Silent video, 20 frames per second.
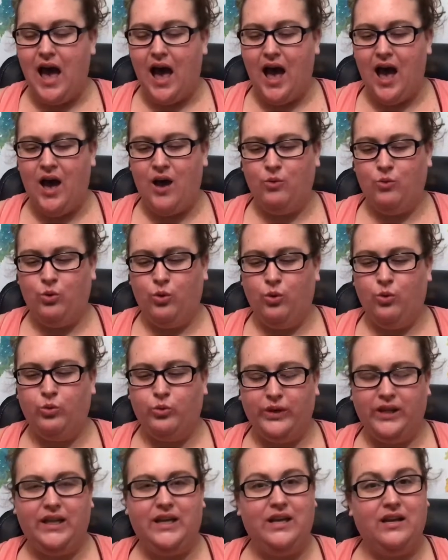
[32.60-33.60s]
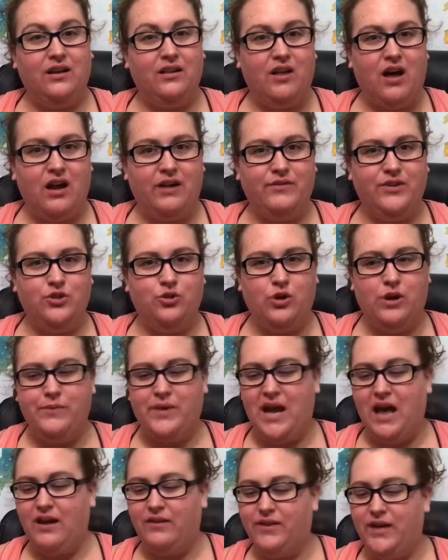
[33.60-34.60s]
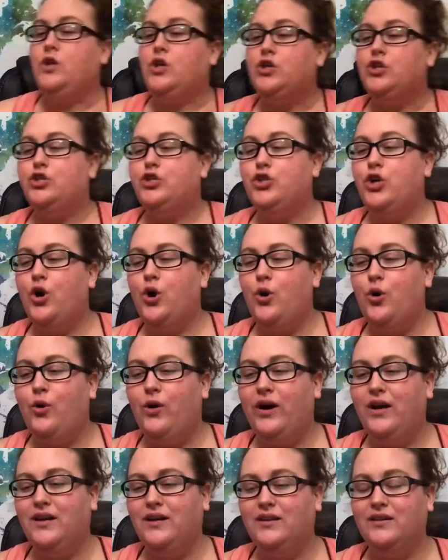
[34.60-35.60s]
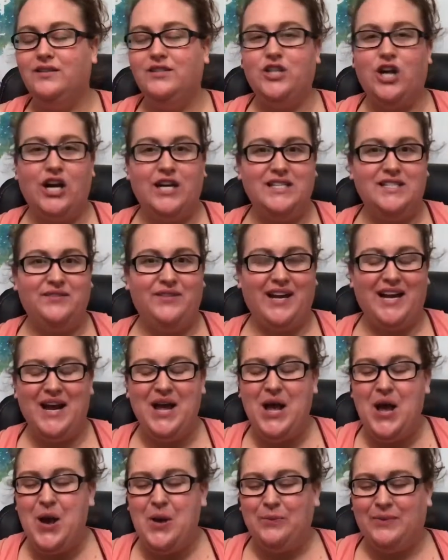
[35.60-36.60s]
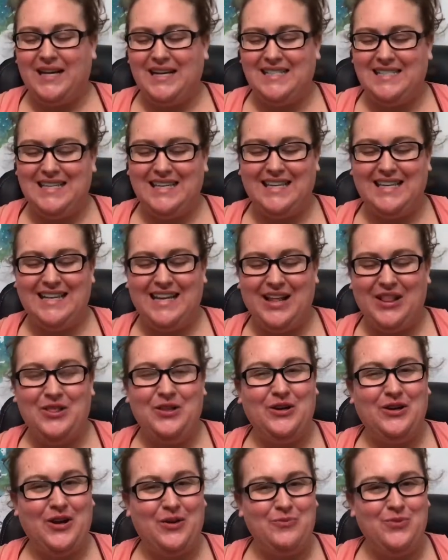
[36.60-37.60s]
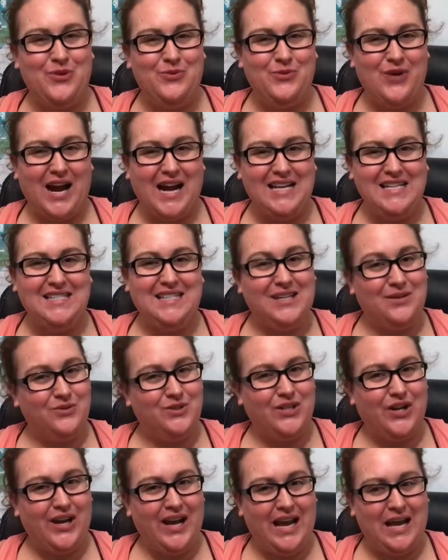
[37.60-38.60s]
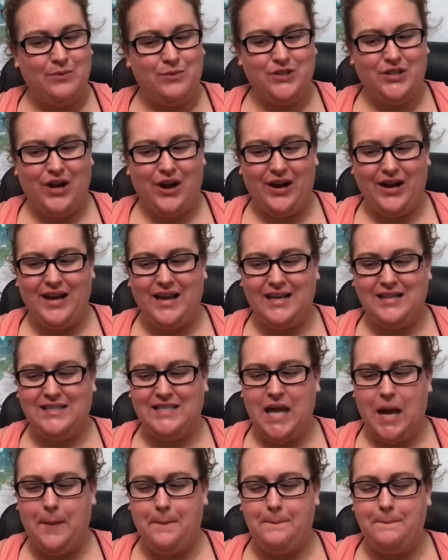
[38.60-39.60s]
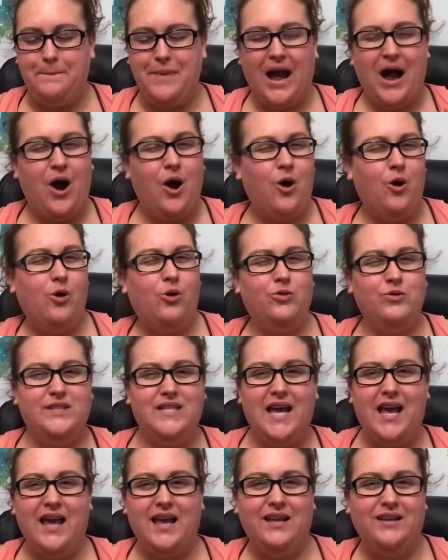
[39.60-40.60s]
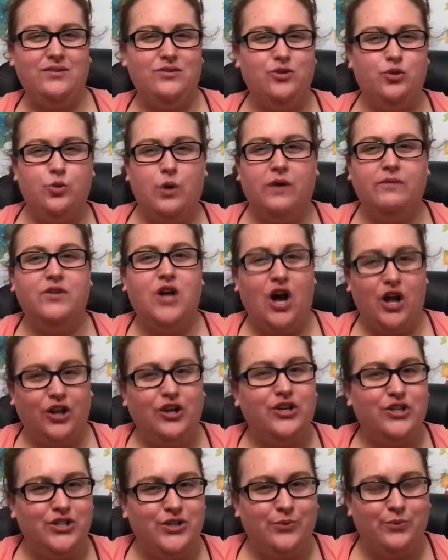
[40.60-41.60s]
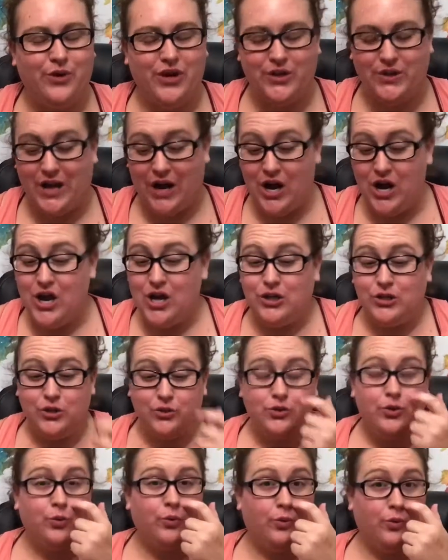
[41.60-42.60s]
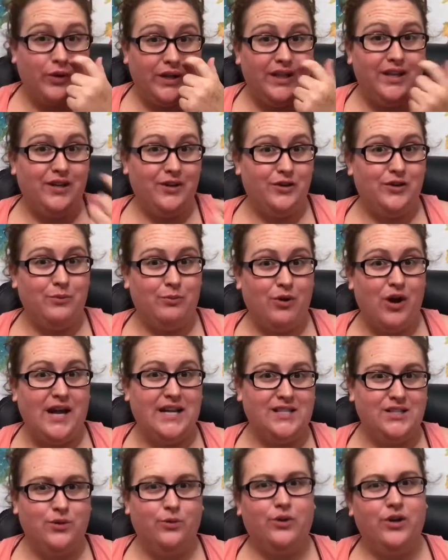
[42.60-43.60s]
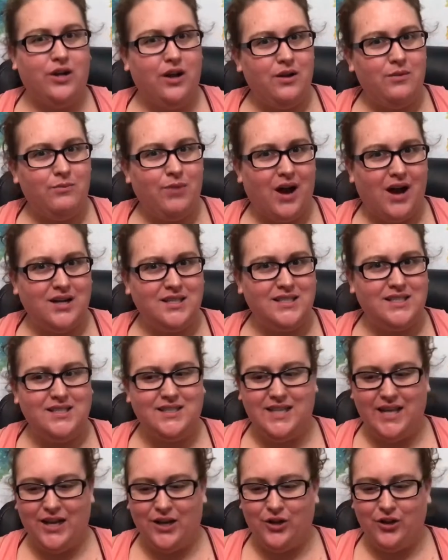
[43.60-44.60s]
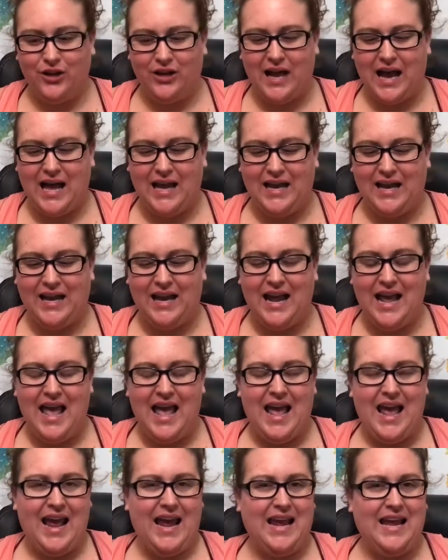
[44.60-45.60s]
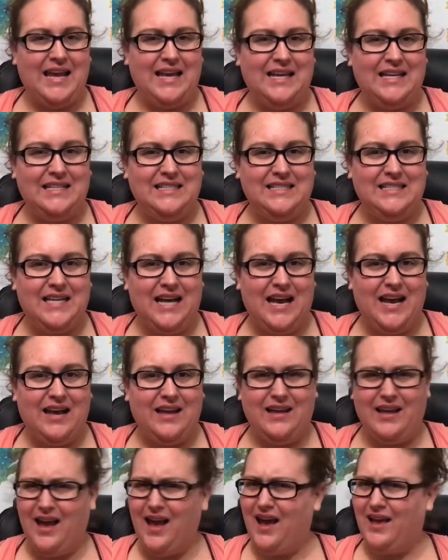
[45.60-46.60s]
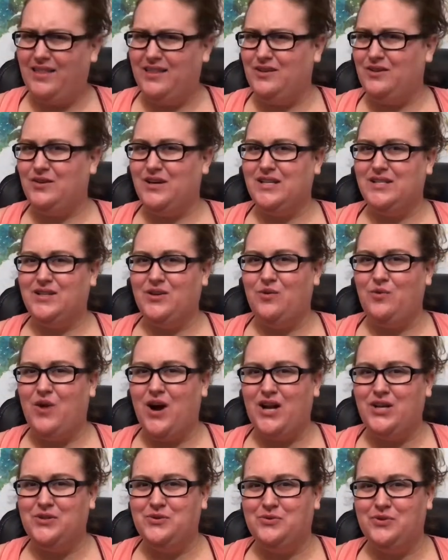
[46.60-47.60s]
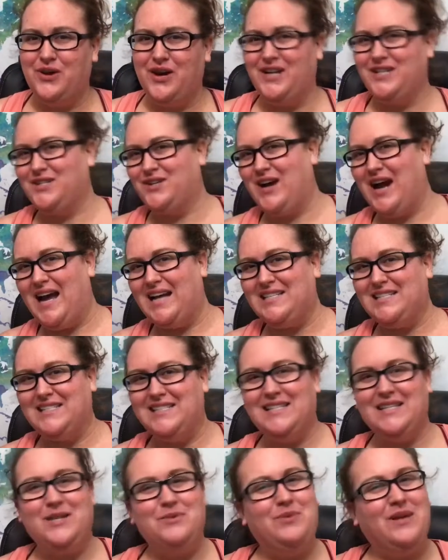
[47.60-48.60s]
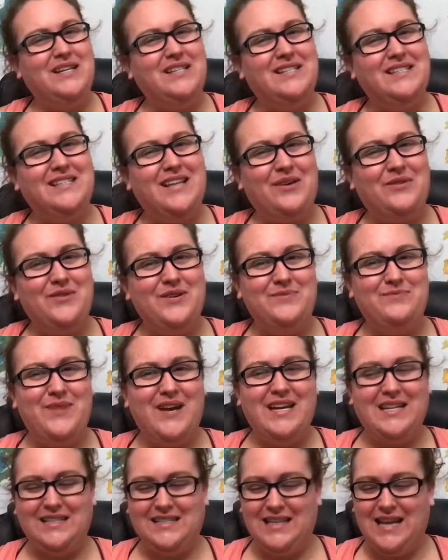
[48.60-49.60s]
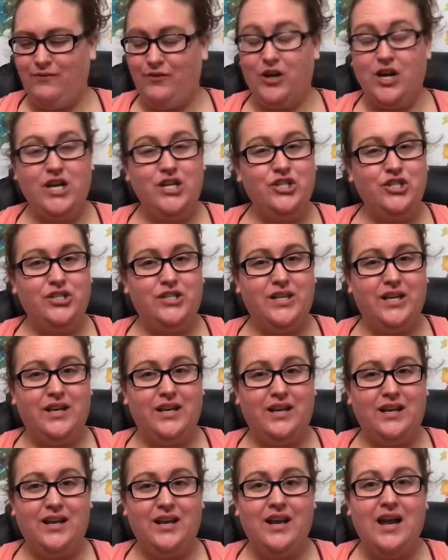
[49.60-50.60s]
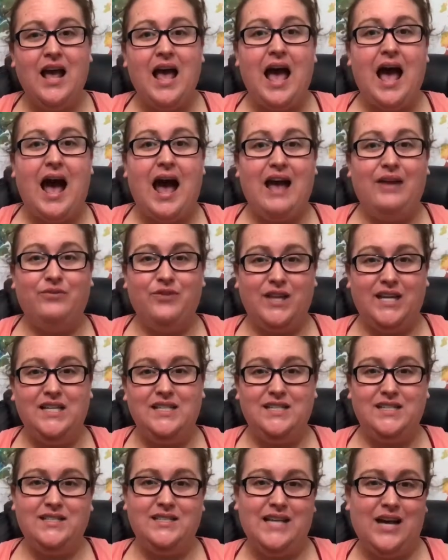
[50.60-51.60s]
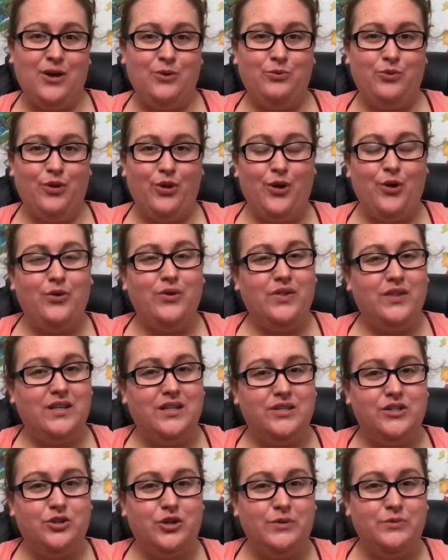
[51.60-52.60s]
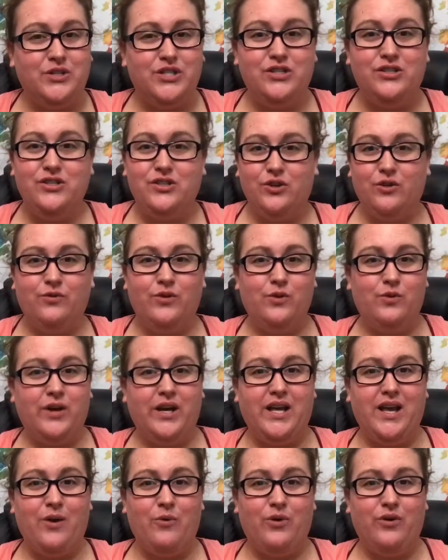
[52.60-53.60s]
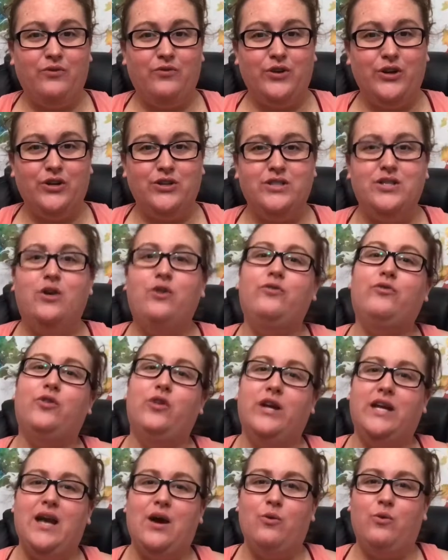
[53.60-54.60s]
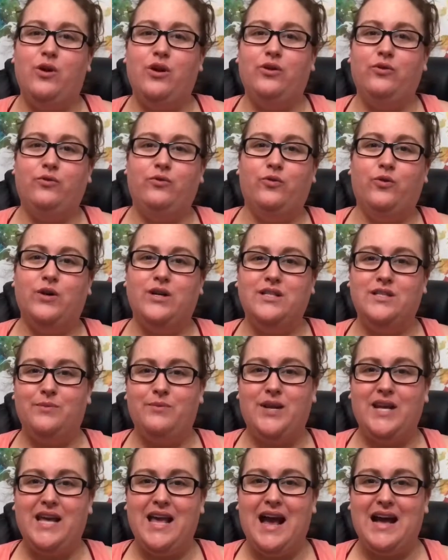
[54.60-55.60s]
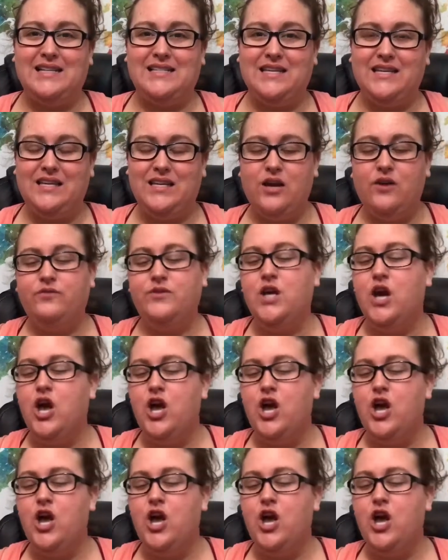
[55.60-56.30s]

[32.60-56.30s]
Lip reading: will really get a lot of enjoyment out of it. So, sorry, Savannah, but I did look up the price and it was on Amazon. It's about $10, $12, somewhere in there. So it's a really good price. So we're gonna unbox it, take a look at it, and yeah, then you guys can watch where I scratch and see the places that we've been. If you're interested in it, I've linked it down below in the description. So if you wanna get one for yourself or get one for somebody as a gift,